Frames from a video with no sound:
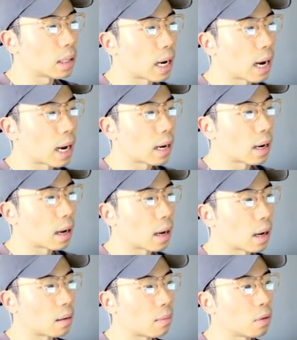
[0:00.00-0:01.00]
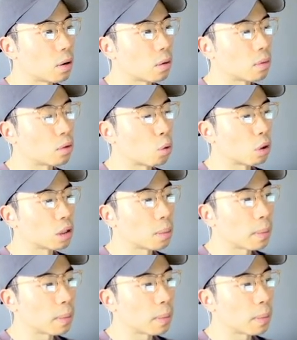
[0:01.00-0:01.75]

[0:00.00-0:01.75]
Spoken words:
that, Deutsche